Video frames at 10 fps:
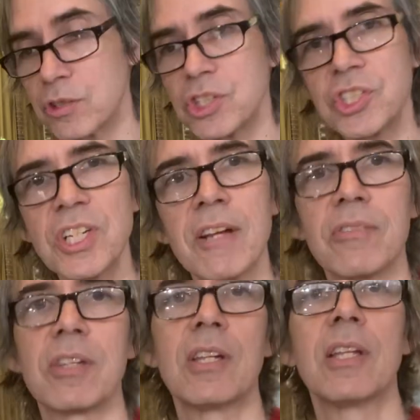
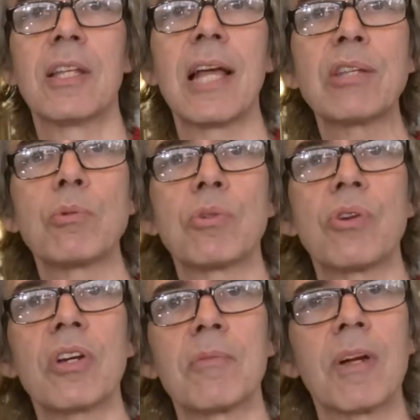shift. That's what we're
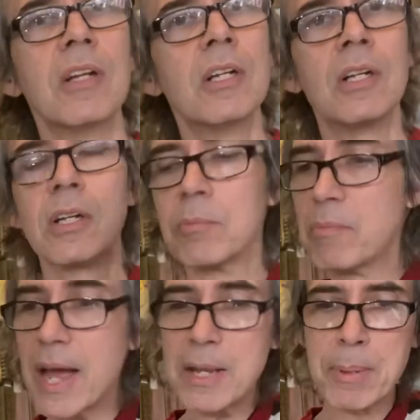talking about.
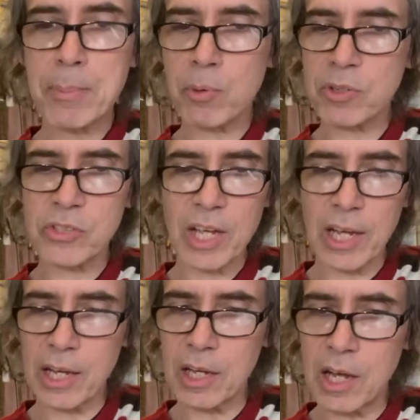Many people were
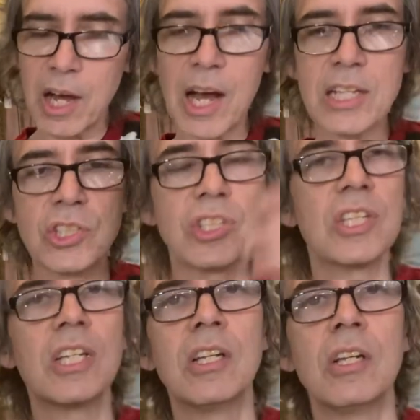saying, "I
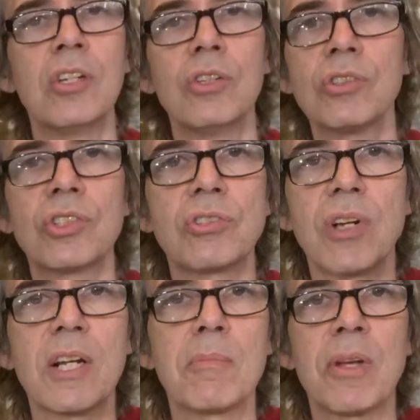see, you're just
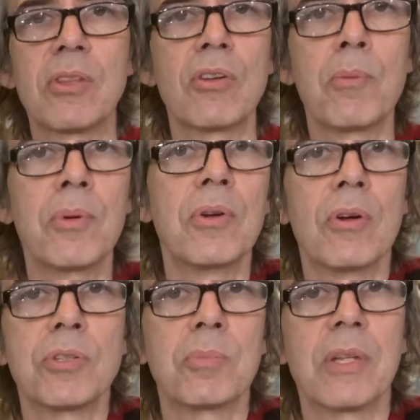trying to make the open
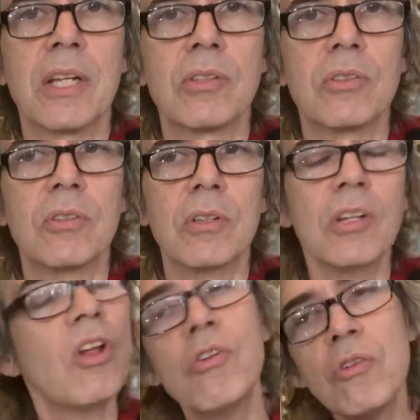notes play in tune."
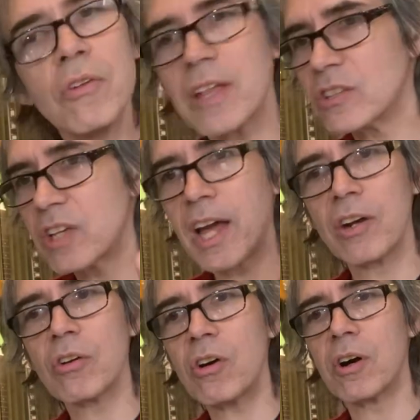No, that's not
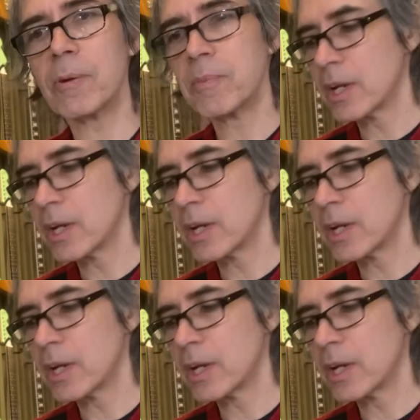at all.